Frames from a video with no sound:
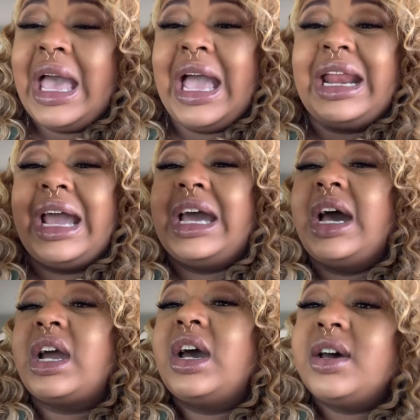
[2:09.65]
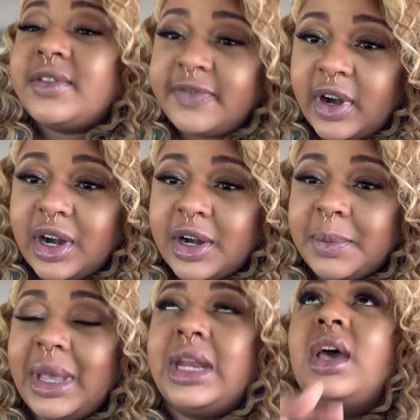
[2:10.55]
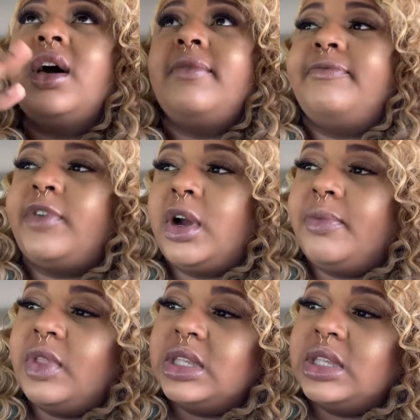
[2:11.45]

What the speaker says: and I confirm and affirm